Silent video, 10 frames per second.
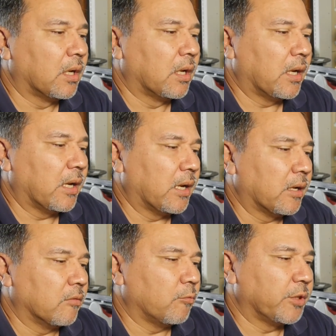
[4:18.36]

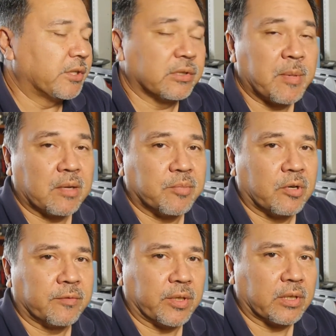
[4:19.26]
and which is about
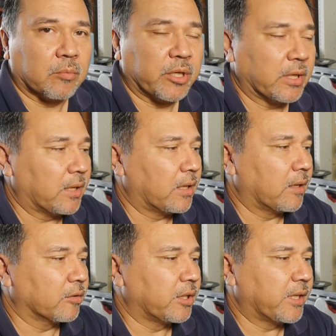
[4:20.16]
perfect. I mean, I
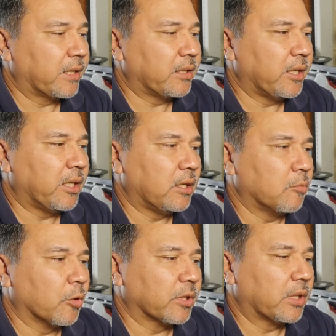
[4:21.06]
don't think I'd need any
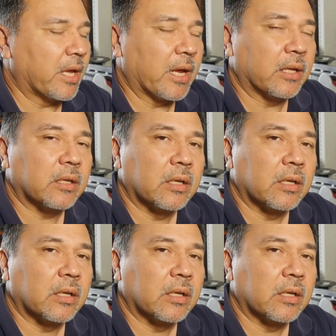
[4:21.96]
more than that.